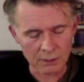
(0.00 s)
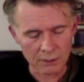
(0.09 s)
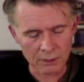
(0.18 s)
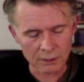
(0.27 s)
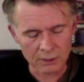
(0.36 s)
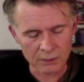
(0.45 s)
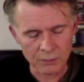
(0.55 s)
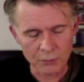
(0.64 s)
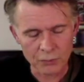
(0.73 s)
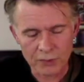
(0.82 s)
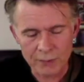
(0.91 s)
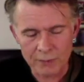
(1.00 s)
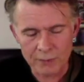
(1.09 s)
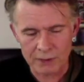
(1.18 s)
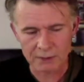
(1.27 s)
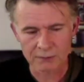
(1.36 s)
this
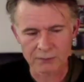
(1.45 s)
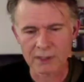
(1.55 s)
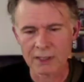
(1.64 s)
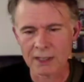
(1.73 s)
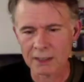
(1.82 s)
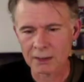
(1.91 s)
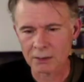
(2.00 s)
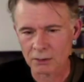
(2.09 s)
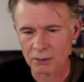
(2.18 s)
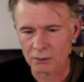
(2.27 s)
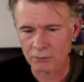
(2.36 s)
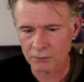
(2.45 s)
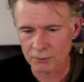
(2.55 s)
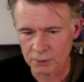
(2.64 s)
primitive kind of